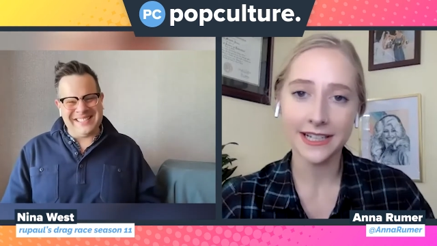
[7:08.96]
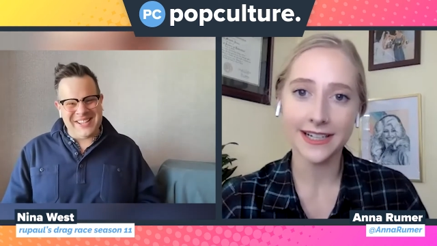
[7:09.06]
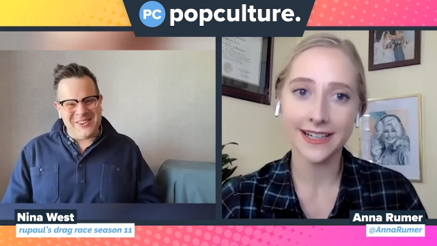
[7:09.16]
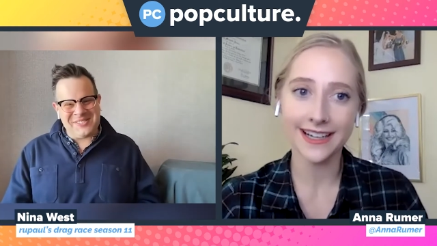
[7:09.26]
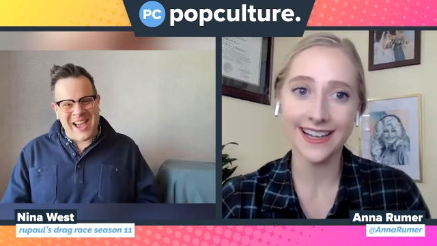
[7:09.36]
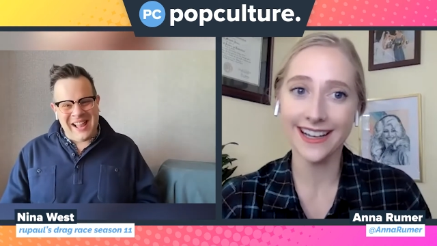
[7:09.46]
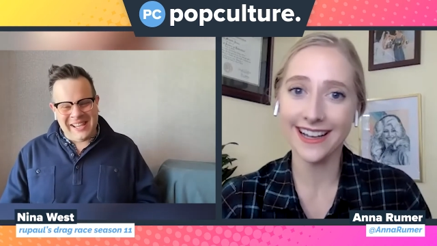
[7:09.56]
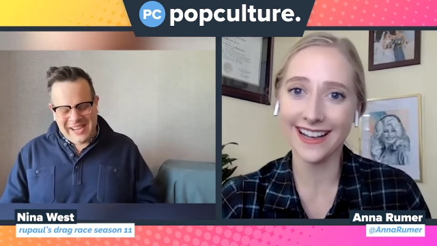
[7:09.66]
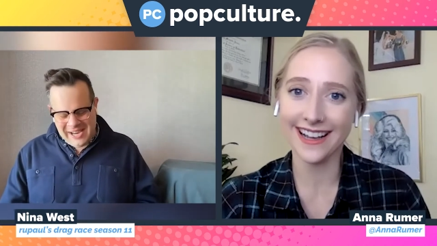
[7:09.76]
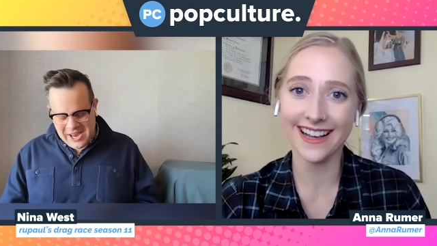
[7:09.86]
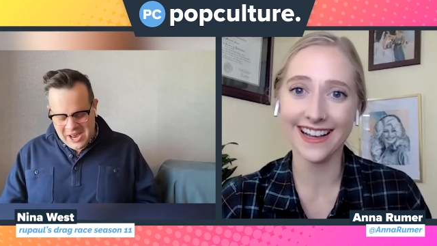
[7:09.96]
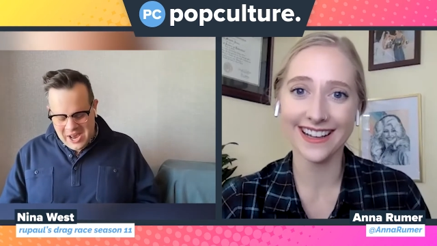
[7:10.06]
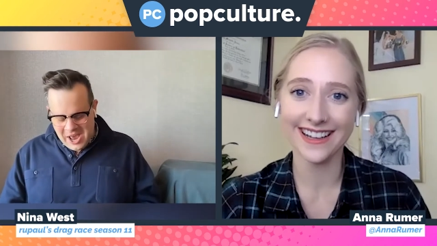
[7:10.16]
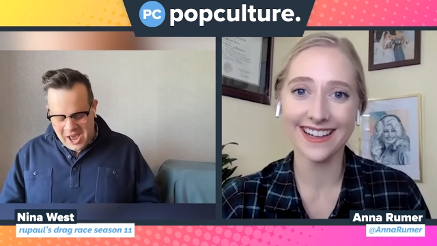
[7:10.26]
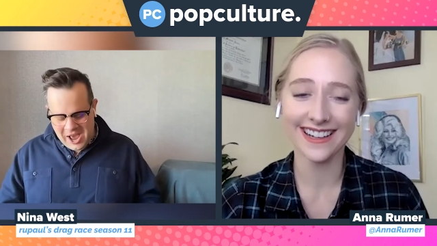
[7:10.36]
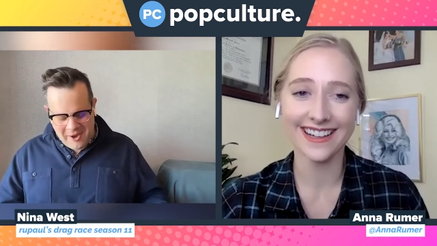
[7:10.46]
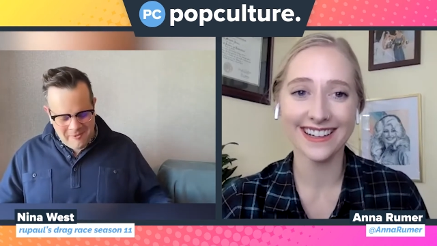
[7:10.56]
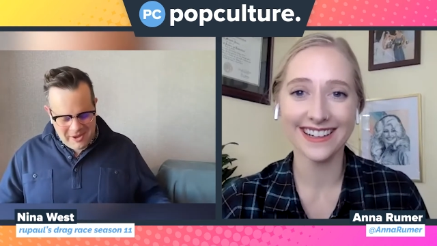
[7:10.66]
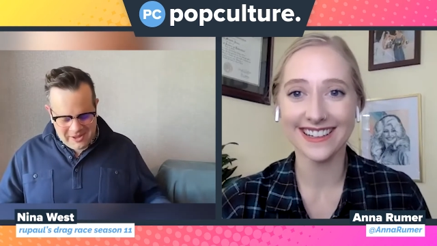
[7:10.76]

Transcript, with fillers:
Speaker 1: so Dolly, um,